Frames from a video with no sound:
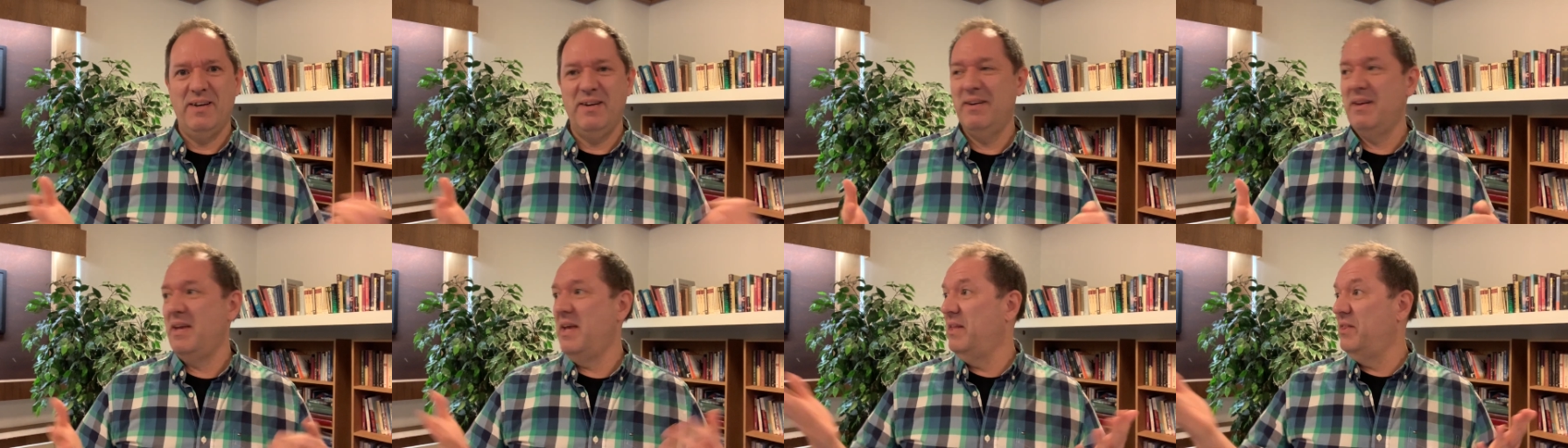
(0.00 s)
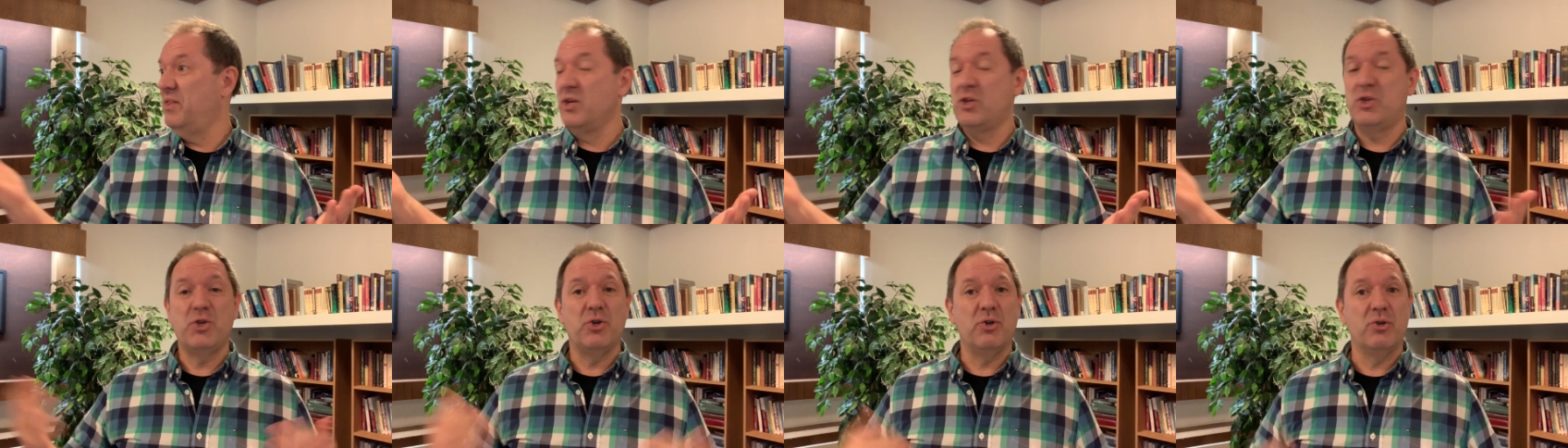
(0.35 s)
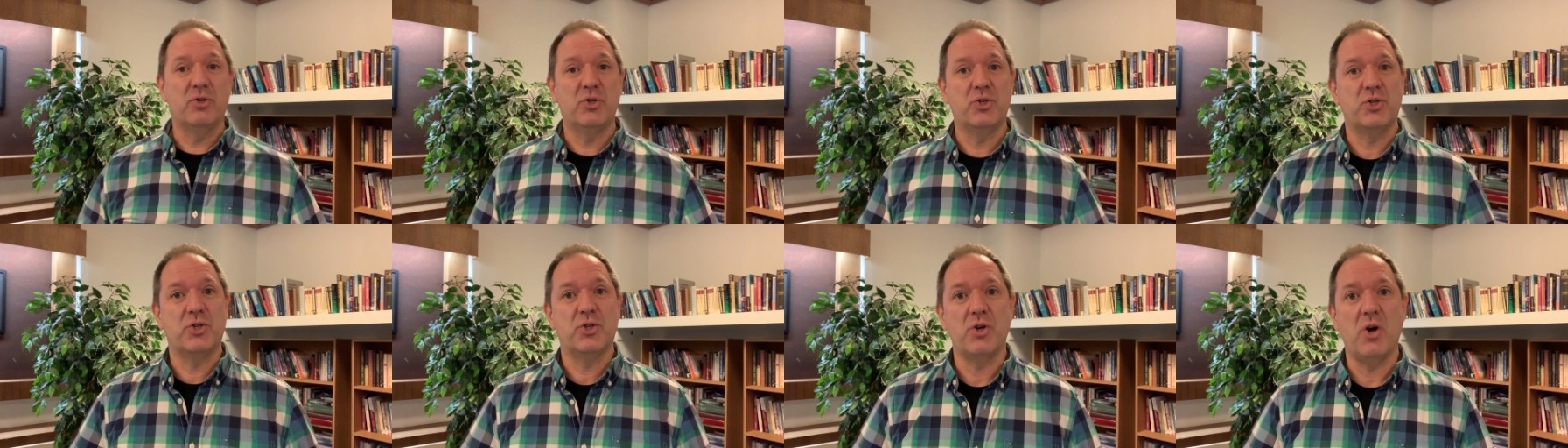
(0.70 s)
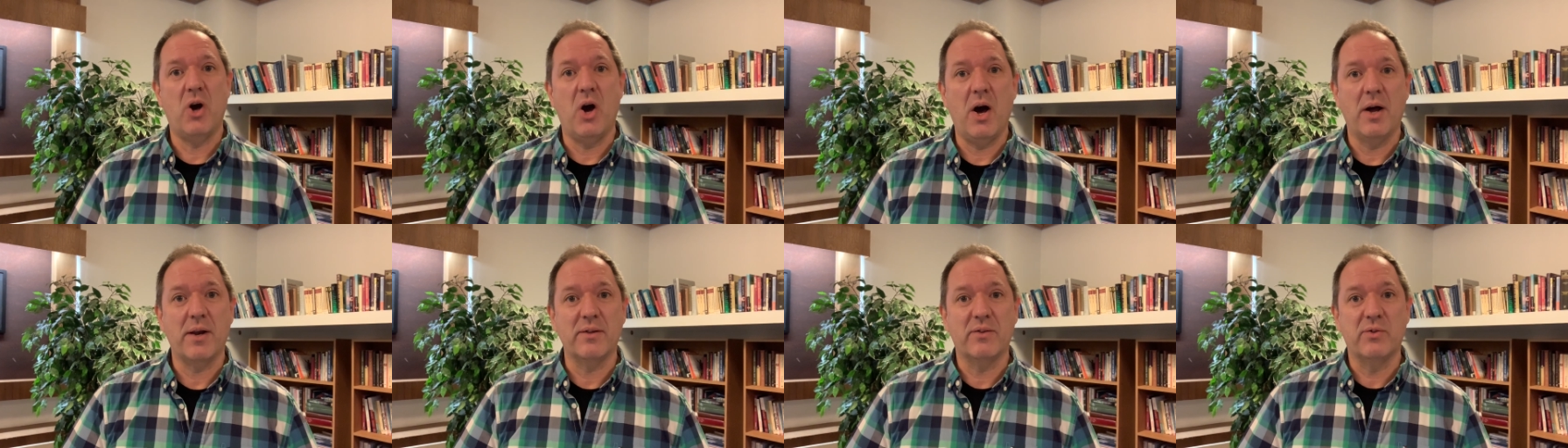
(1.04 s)
in the church
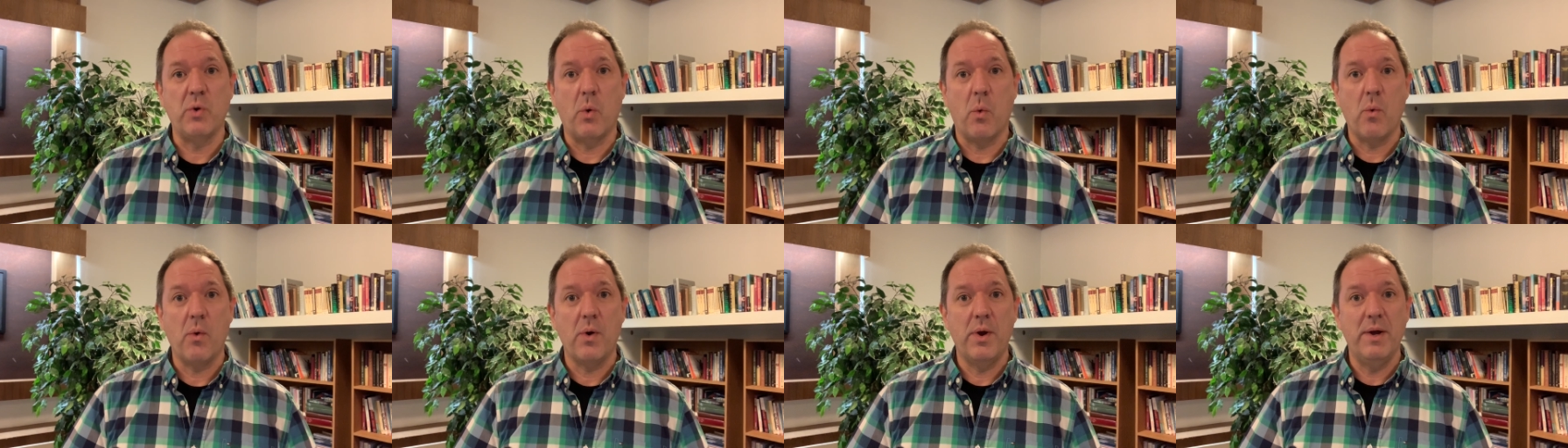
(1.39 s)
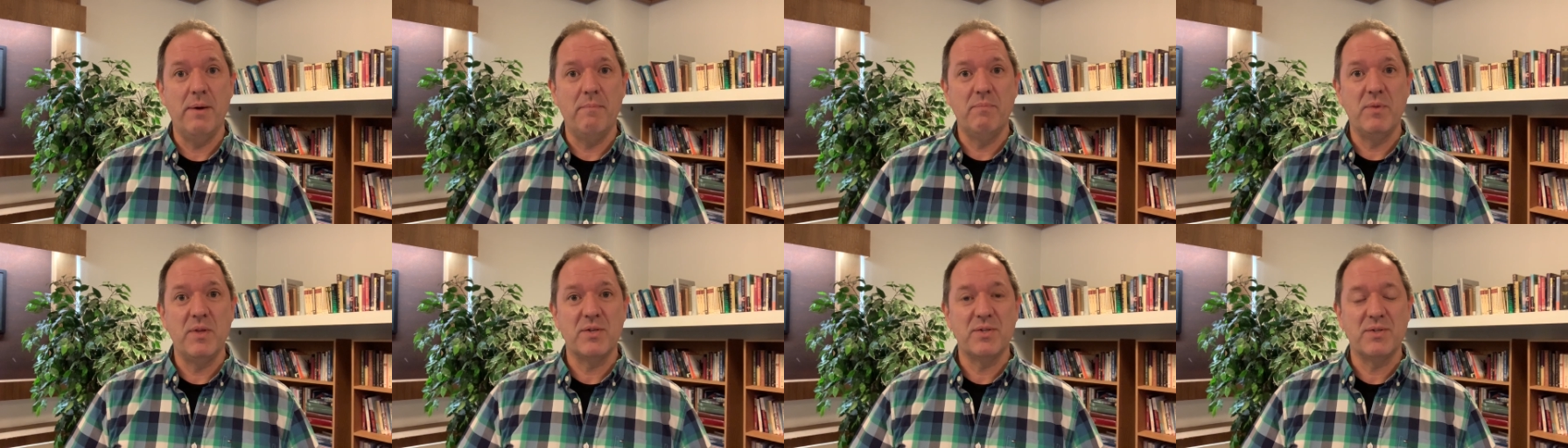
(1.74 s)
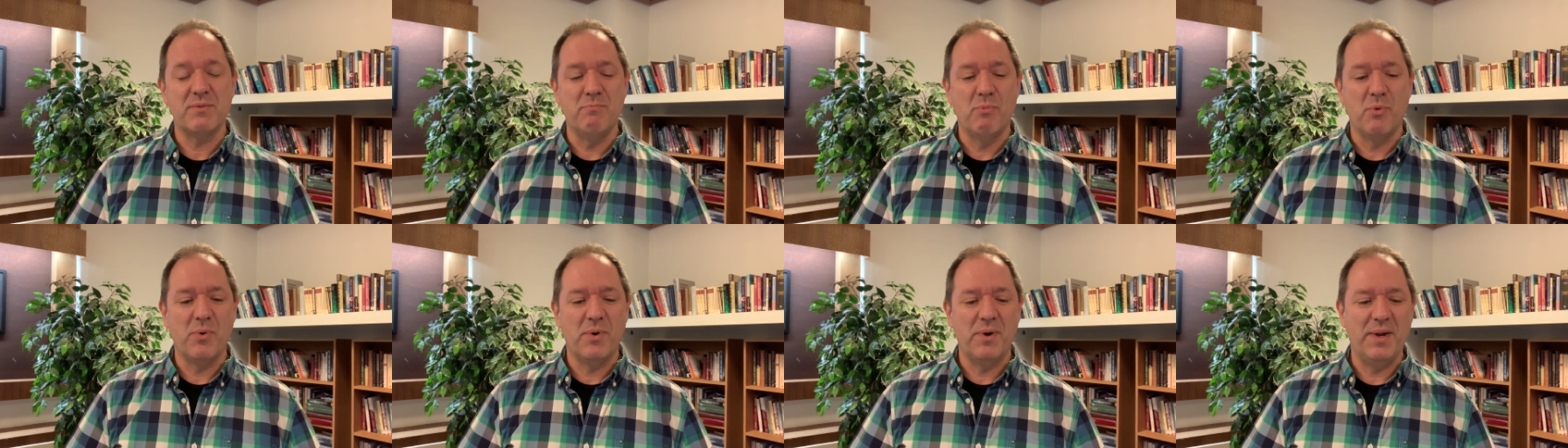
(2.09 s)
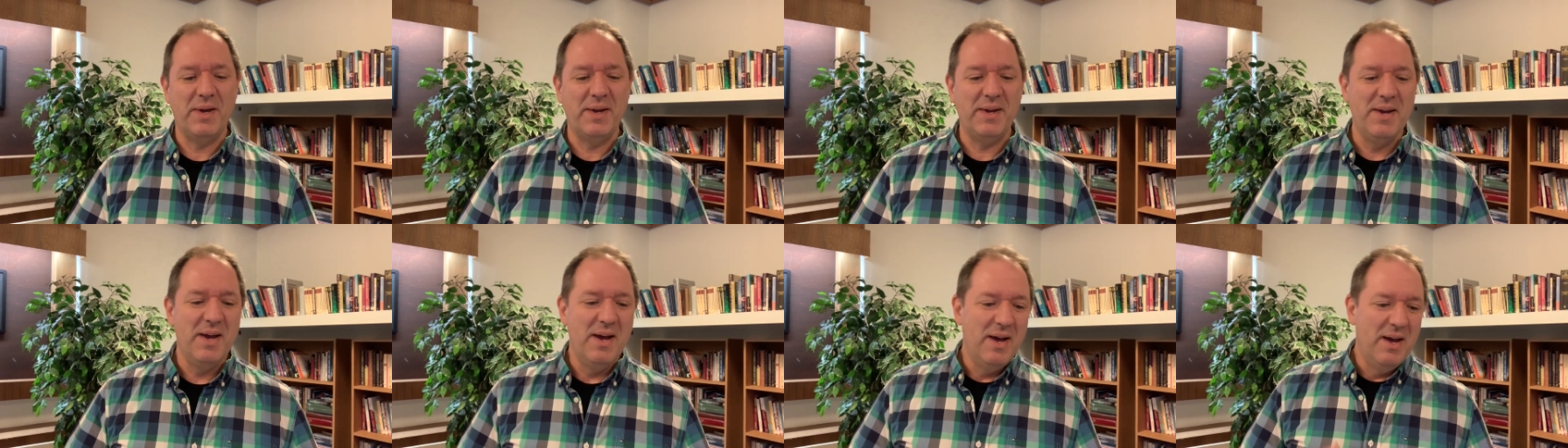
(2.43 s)
auditorium this
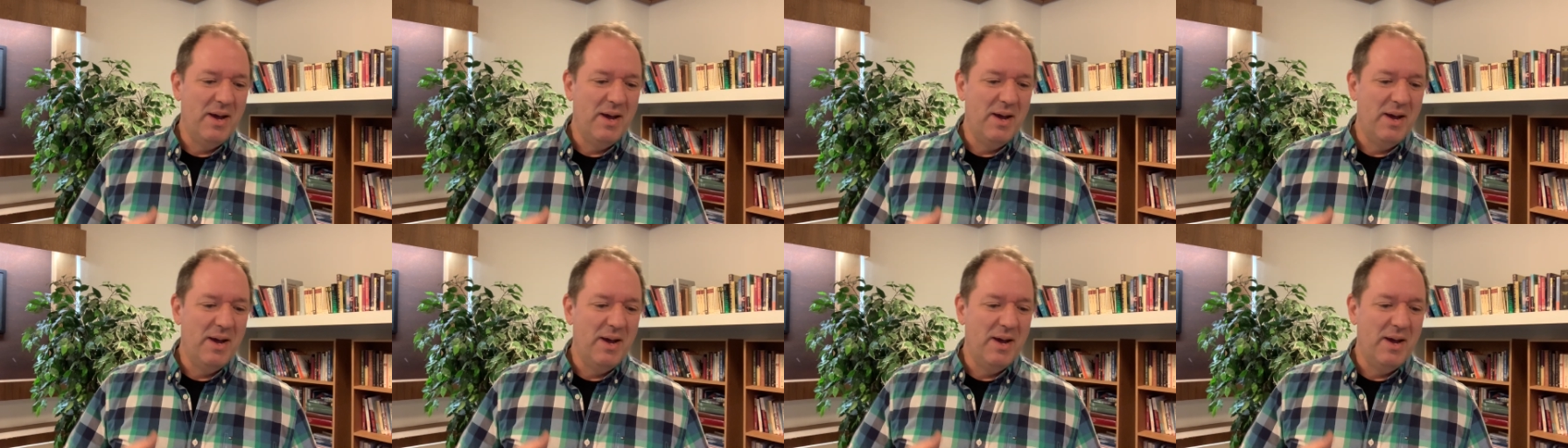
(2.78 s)
morning.